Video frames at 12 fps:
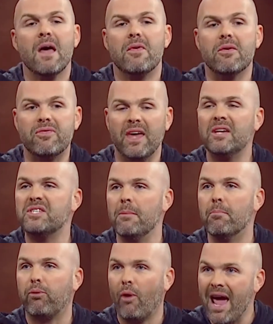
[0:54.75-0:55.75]
the things
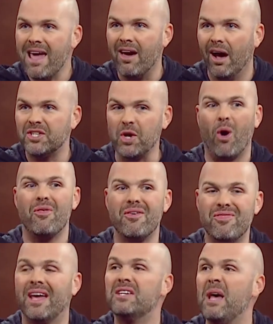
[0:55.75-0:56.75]
that break us are the
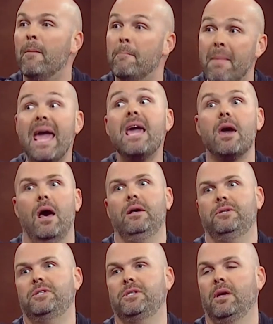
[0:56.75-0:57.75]
things that make
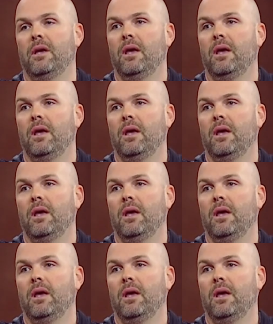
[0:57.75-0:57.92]
us